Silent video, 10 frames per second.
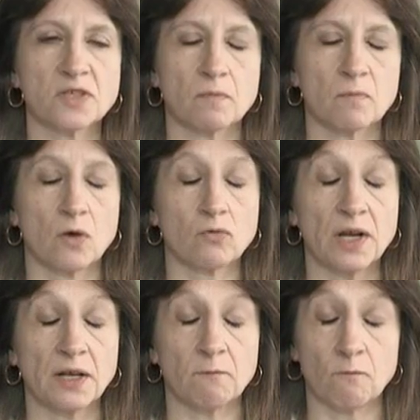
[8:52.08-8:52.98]
was
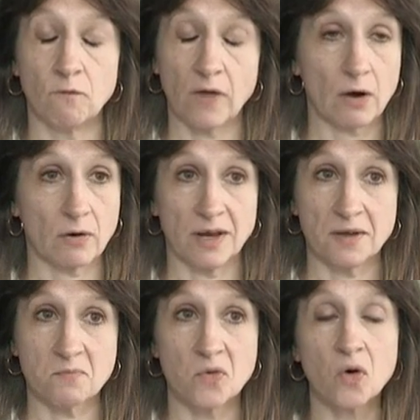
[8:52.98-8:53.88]
really very
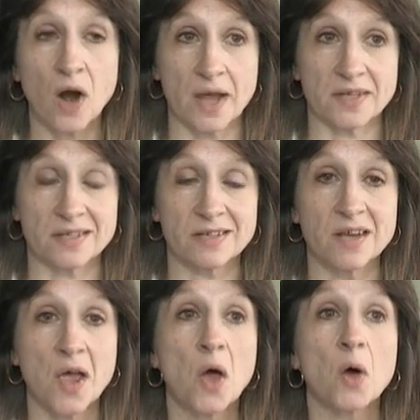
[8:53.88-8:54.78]

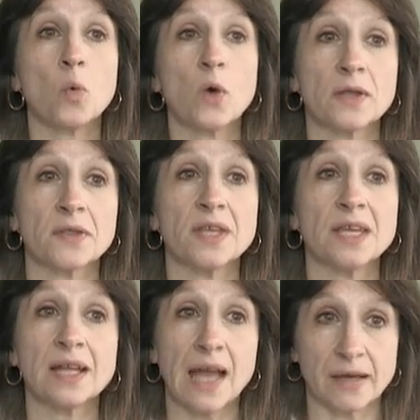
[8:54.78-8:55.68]
impressed with
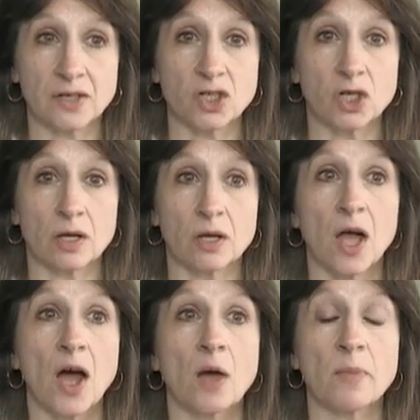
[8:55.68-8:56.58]
the lecture
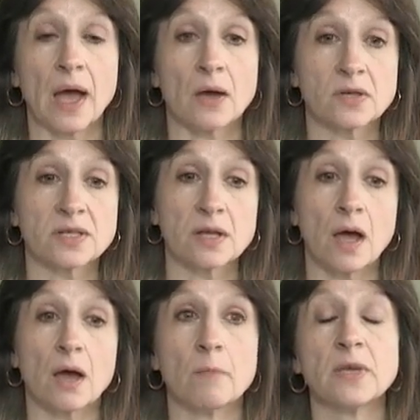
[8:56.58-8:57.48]
about
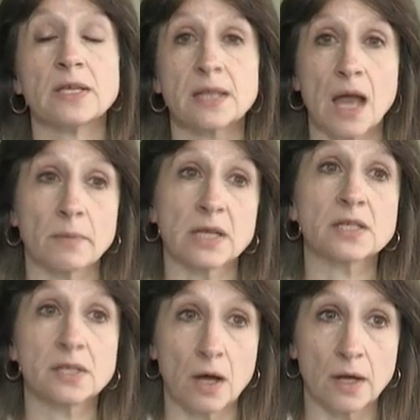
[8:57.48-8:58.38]
um,
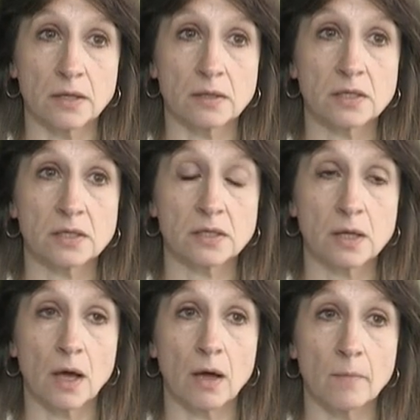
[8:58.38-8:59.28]
Islamic
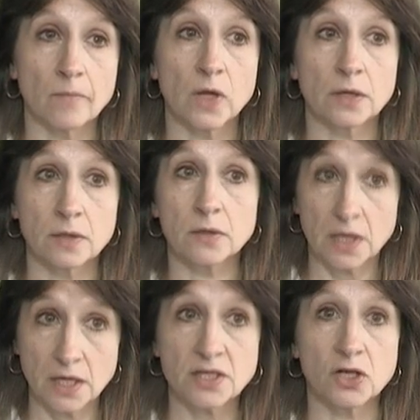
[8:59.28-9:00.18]
science, um, the,
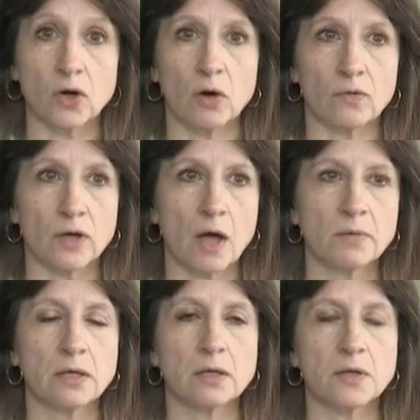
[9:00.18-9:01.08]
the history of it. I
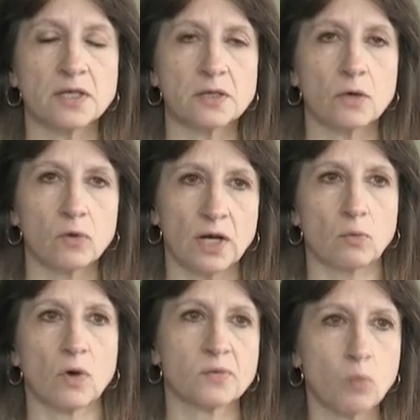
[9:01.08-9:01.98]
mean, this
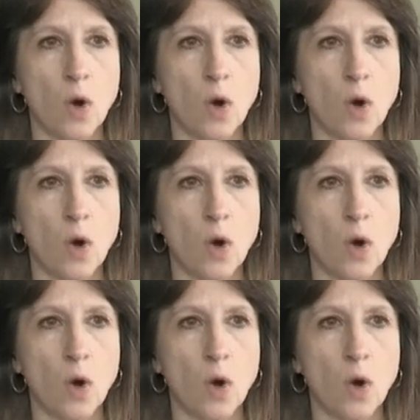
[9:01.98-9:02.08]
really was